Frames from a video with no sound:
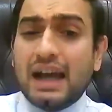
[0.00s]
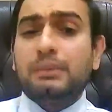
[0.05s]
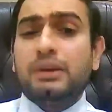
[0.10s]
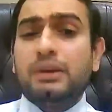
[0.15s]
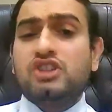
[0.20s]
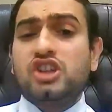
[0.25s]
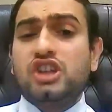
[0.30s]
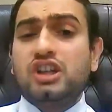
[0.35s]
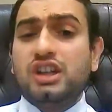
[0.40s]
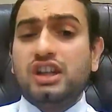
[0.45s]

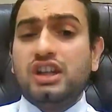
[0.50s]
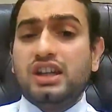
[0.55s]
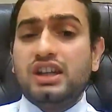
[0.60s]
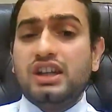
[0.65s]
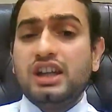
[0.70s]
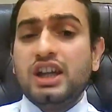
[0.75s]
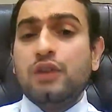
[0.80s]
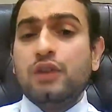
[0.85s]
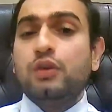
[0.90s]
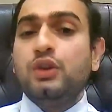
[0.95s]

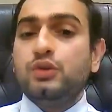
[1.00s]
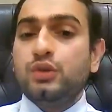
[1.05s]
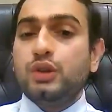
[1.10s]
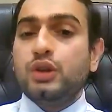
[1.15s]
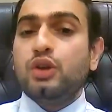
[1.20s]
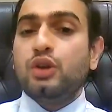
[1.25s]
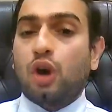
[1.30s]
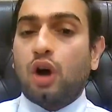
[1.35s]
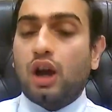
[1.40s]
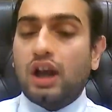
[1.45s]
machinery, which we
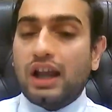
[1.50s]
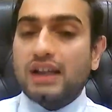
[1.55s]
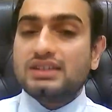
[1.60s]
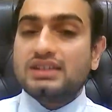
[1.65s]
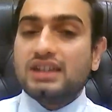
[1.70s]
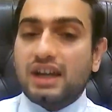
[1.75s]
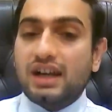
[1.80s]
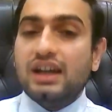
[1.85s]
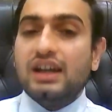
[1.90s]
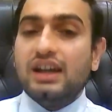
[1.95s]
call as
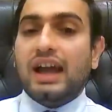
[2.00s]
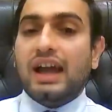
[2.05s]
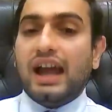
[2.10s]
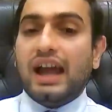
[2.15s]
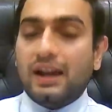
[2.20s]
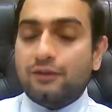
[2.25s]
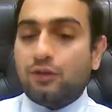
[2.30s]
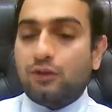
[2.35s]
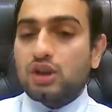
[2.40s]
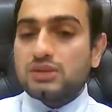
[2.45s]
the
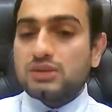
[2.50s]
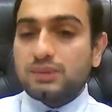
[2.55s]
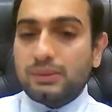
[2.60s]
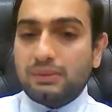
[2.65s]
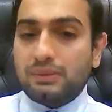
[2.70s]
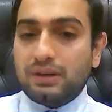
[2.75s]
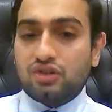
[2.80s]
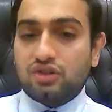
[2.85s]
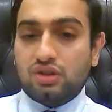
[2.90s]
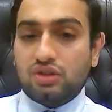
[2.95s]
enforcement
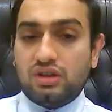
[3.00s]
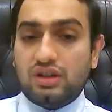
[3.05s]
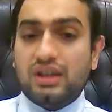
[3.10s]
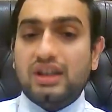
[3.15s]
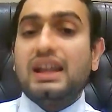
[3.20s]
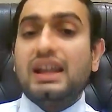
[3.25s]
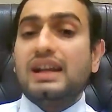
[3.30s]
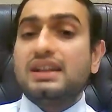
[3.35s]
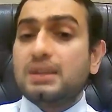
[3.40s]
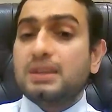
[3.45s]

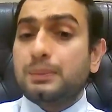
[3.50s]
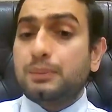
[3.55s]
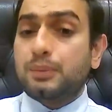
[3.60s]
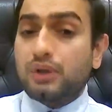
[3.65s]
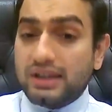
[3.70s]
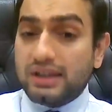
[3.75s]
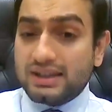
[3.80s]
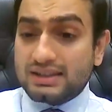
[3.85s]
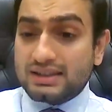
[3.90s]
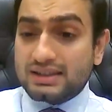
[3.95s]
machinery, that is the
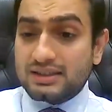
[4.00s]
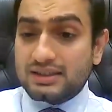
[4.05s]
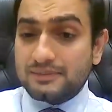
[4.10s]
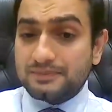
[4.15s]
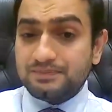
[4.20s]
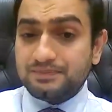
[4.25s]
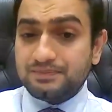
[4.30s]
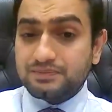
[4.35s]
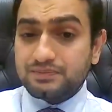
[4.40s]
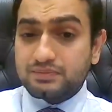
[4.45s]

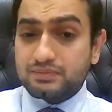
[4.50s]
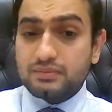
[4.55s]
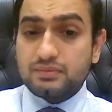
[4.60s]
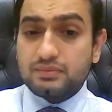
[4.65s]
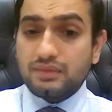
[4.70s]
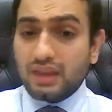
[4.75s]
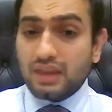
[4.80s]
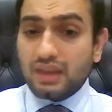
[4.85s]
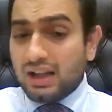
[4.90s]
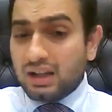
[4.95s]
police
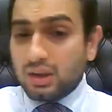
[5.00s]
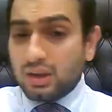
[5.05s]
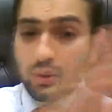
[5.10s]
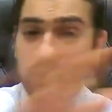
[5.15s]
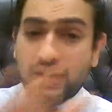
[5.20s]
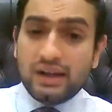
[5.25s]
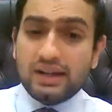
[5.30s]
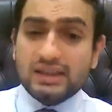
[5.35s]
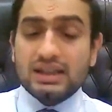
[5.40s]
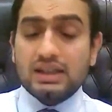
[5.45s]
and the
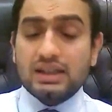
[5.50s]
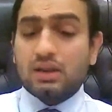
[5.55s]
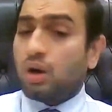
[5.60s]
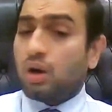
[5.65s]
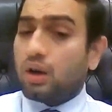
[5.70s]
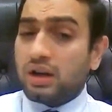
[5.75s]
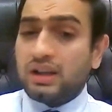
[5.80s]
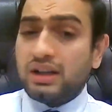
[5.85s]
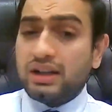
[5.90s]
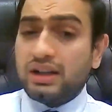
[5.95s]
various
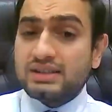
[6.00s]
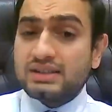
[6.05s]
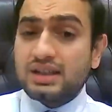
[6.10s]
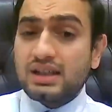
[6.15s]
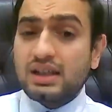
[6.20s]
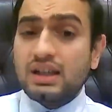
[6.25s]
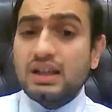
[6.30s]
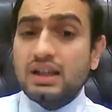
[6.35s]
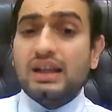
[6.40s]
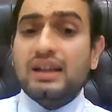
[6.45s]
authorities,
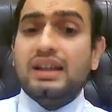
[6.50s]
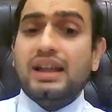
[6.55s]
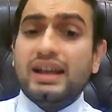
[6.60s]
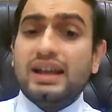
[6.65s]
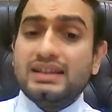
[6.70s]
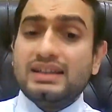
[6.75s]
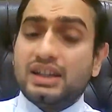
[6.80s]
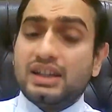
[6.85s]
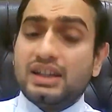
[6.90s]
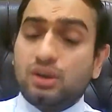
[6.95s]
the
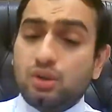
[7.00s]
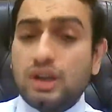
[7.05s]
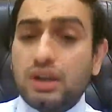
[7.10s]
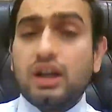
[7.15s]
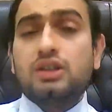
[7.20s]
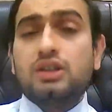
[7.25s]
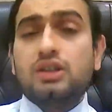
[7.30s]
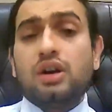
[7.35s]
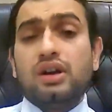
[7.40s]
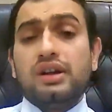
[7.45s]
executing
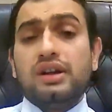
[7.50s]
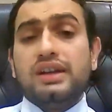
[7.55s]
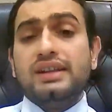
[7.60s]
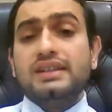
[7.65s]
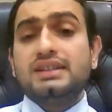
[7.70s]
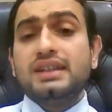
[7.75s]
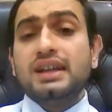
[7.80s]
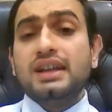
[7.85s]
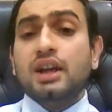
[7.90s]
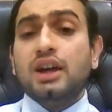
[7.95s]

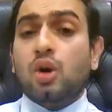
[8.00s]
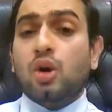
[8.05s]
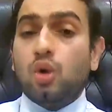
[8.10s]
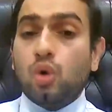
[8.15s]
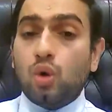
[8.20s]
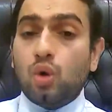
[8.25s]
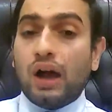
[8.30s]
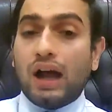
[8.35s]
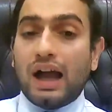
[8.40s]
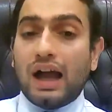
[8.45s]
authorities,
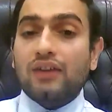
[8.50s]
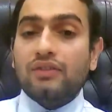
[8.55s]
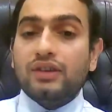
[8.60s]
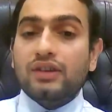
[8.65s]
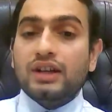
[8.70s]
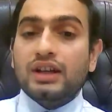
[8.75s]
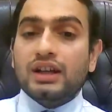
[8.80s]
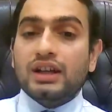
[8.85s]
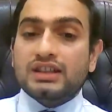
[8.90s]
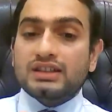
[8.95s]
who
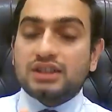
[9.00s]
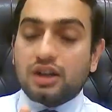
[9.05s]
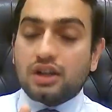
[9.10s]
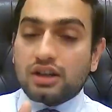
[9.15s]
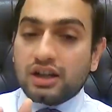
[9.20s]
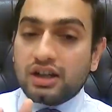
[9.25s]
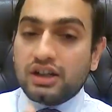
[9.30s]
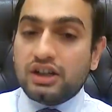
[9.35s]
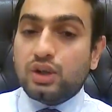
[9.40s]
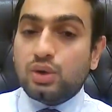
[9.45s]
have
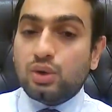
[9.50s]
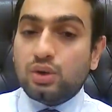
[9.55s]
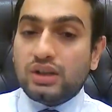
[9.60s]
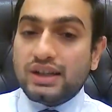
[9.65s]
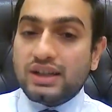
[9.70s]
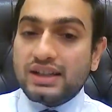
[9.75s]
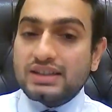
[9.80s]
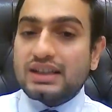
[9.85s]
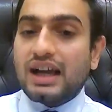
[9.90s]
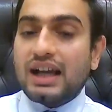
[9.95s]
certain
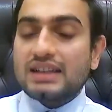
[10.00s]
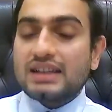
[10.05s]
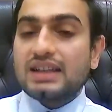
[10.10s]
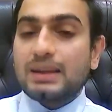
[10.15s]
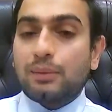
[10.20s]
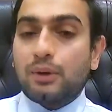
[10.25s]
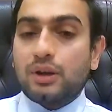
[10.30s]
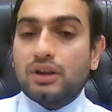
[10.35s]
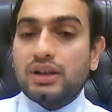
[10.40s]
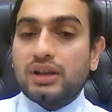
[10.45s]
duties cast
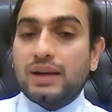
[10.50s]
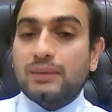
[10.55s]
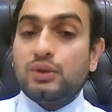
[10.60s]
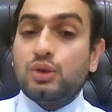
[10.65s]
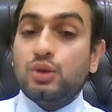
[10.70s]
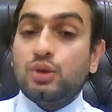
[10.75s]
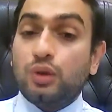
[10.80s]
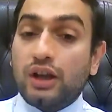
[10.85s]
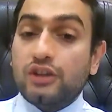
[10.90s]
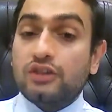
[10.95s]
upon them
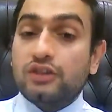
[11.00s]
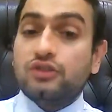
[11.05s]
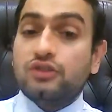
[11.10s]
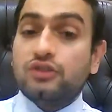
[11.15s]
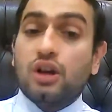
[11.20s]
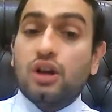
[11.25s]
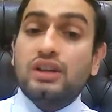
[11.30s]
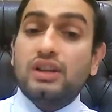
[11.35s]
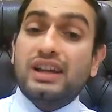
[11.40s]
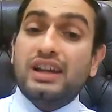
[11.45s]
to
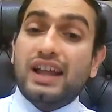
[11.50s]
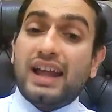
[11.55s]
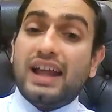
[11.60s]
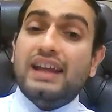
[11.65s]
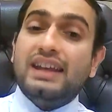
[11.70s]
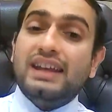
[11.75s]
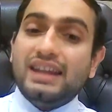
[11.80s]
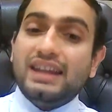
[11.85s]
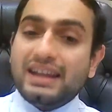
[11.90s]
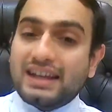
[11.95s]
ensure that
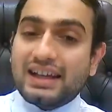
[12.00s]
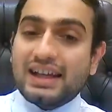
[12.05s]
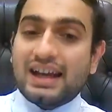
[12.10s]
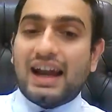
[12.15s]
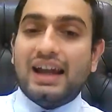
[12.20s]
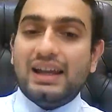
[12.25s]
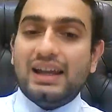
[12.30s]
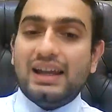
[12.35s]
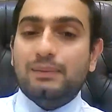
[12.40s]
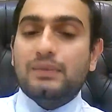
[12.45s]
any
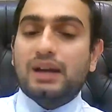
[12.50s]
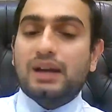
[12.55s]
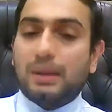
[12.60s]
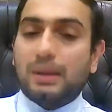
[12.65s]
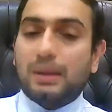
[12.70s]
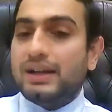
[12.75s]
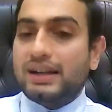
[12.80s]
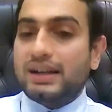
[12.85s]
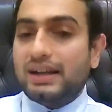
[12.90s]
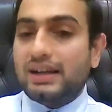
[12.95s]
crime
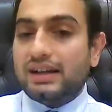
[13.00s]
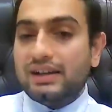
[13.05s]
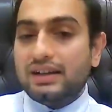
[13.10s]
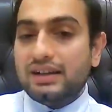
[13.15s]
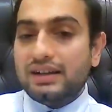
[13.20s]
committed